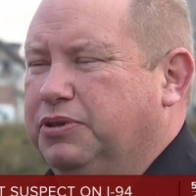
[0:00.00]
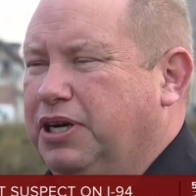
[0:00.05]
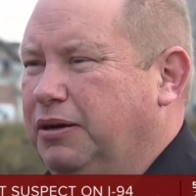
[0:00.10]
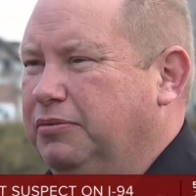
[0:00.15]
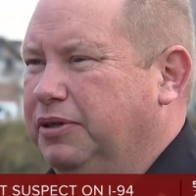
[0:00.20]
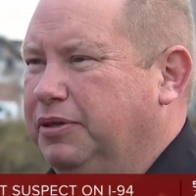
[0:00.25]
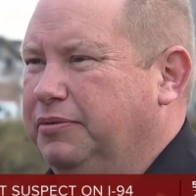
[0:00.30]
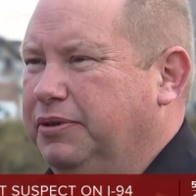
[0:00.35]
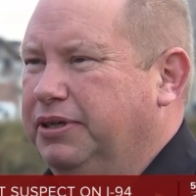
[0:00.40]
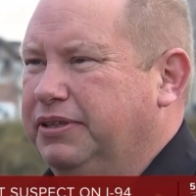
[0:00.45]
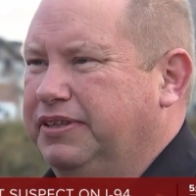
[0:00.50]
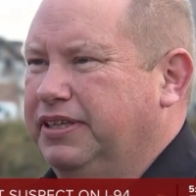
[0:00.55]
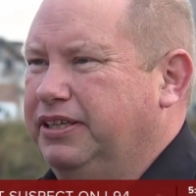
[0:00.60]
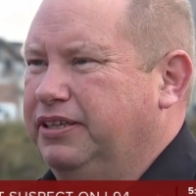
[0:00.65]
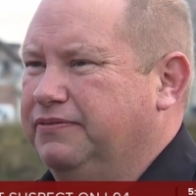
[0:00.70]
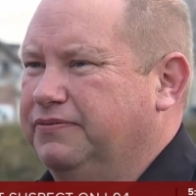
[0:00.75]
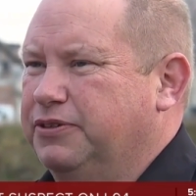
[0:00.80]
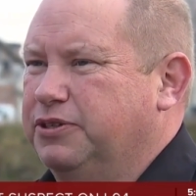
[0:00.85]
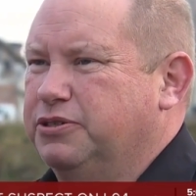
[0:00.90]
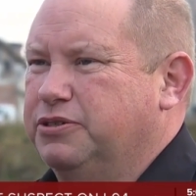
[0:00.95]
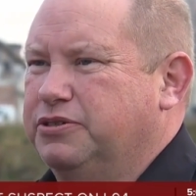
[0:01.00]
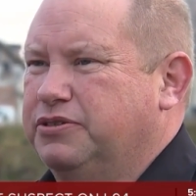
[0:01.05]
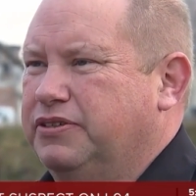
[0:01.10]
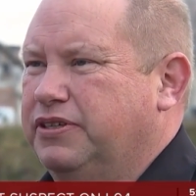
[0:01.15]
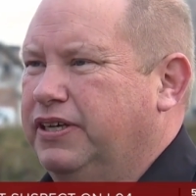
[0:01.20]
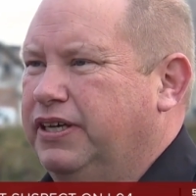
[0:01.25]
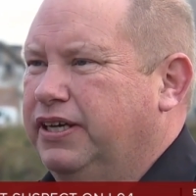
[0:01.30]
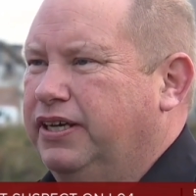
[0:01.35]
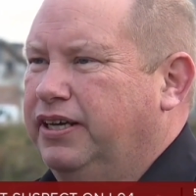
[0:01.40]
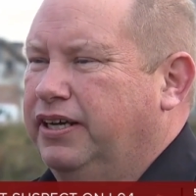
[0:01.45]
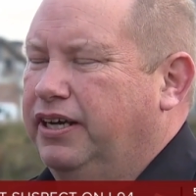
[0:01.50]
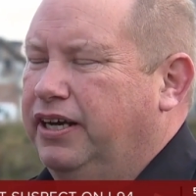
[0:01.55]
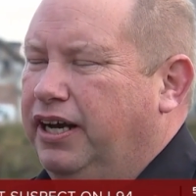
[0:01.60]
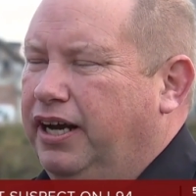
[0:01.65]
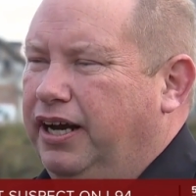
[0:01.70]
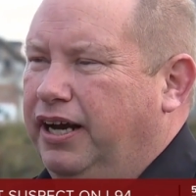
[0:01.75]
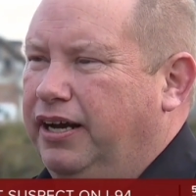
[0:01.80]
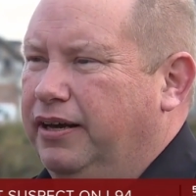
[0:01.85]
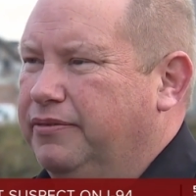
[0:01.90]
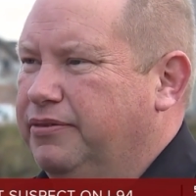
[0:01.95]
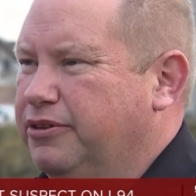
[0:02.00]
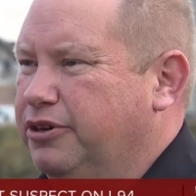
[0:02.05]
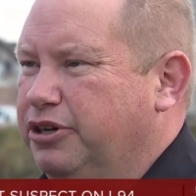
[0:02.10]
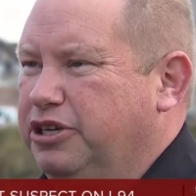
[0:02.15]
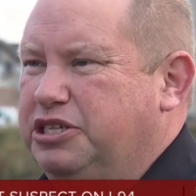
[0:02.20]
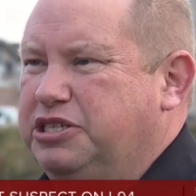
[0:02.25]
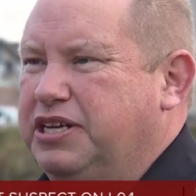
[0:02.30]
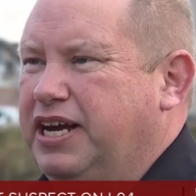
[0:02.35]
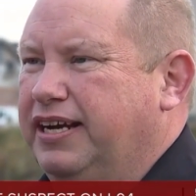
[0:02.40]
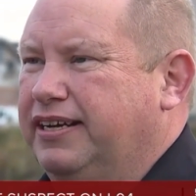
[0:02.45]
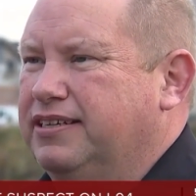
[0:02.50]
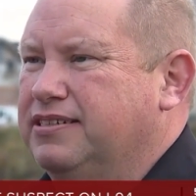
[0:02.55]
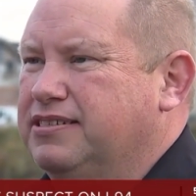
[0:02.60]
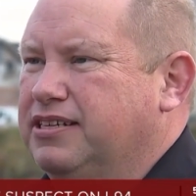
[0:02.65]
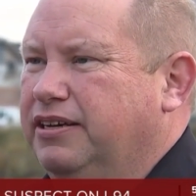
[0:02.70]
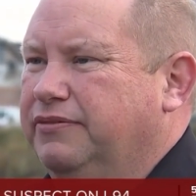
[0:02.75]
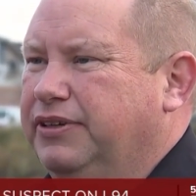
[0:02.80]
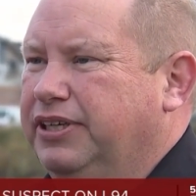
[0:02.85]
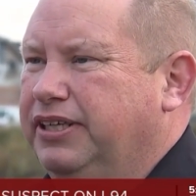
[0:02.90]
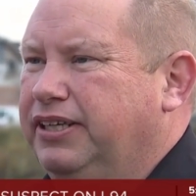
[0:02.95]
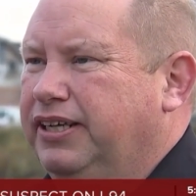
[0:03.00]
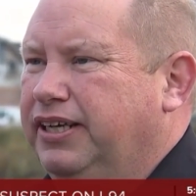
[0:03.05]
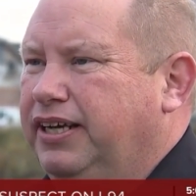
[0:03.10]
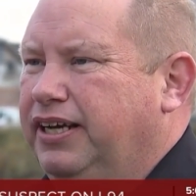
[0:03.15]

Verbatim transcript: probably within the first uh, 30 seconds of it.